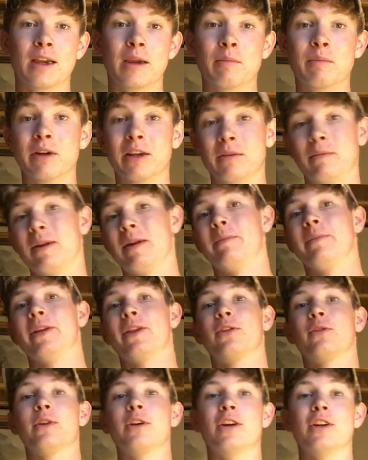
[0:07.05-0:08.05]
but it made me
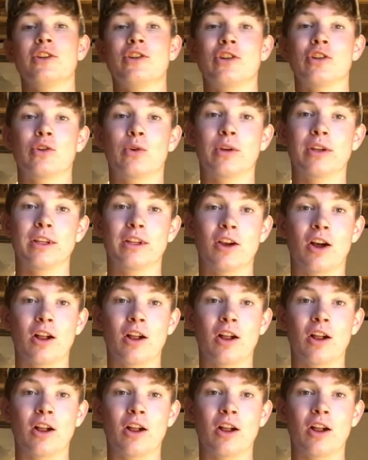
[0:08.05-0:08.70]
$320.